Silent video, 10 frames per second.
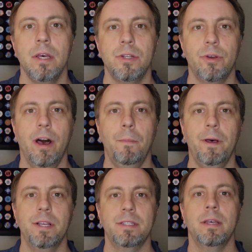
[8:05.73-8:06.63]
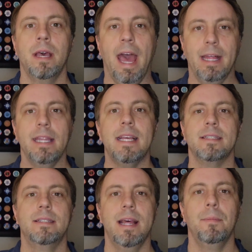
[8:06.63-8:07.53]
to help us at
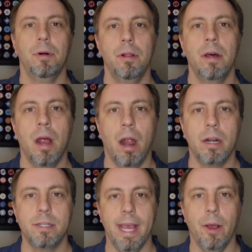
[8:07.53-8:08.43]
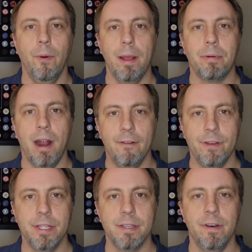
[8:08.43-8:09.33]
least double our takeaway
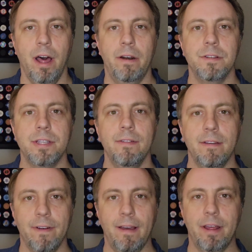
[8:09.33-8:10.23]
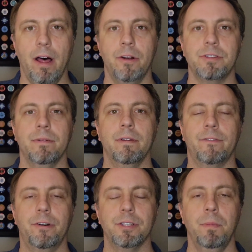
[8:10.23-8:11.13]
profits of $175 from the
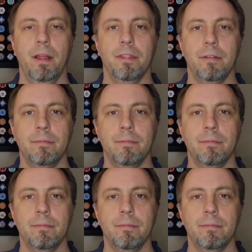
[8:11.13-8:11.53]
first month.